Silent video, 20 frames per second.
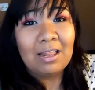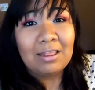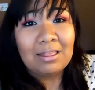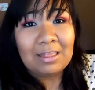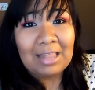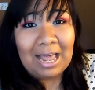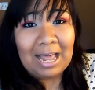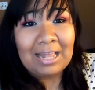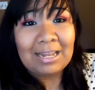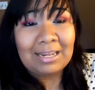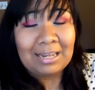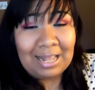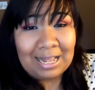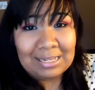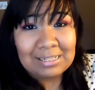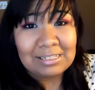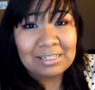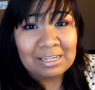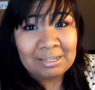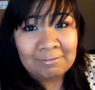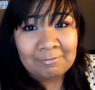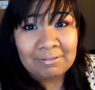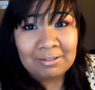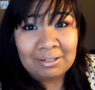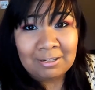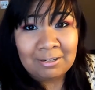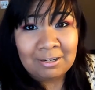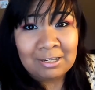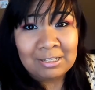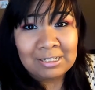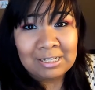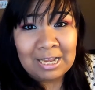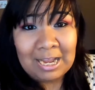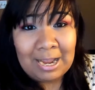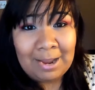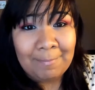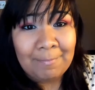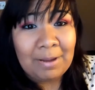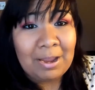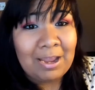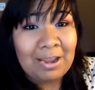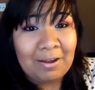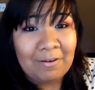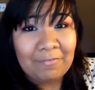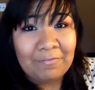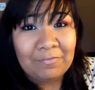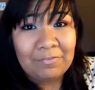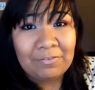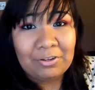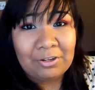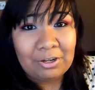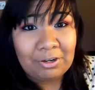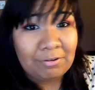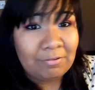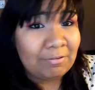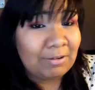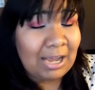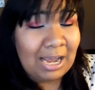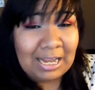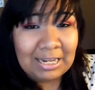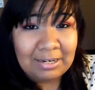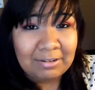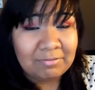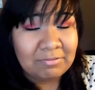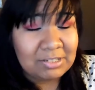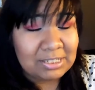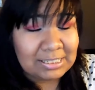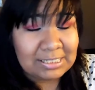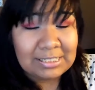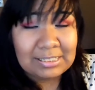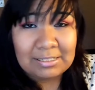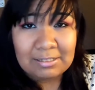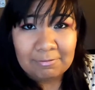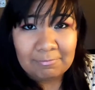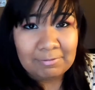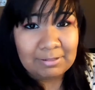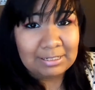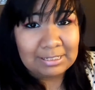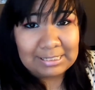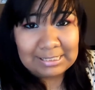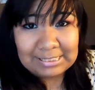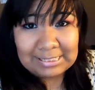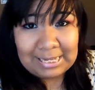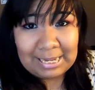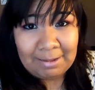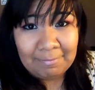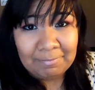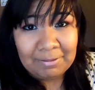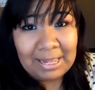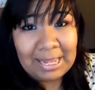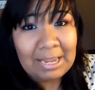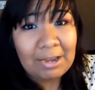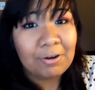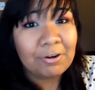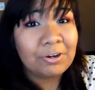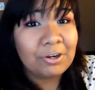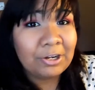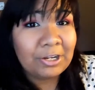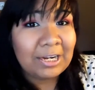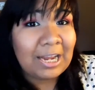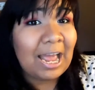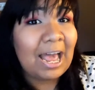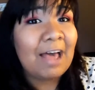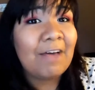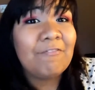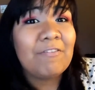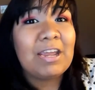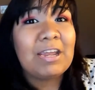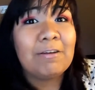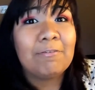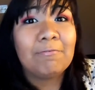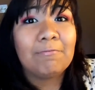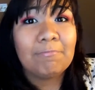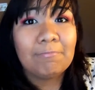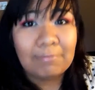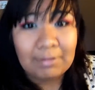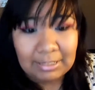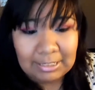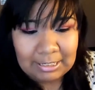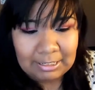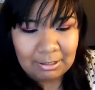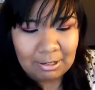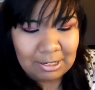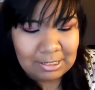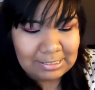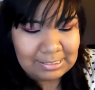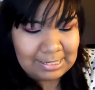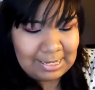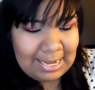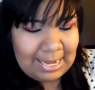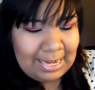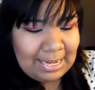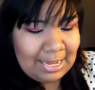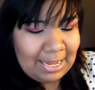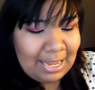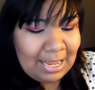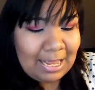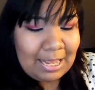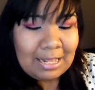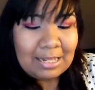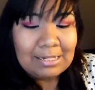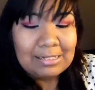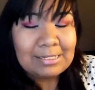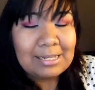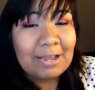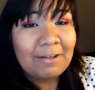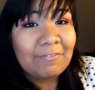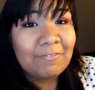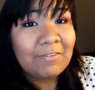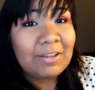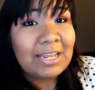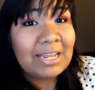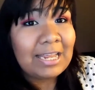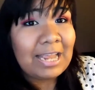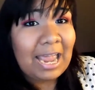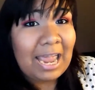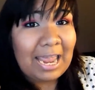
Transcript: that lasts a really long time if you kind of just really stay up late or you're gonna have a really long day. Definitely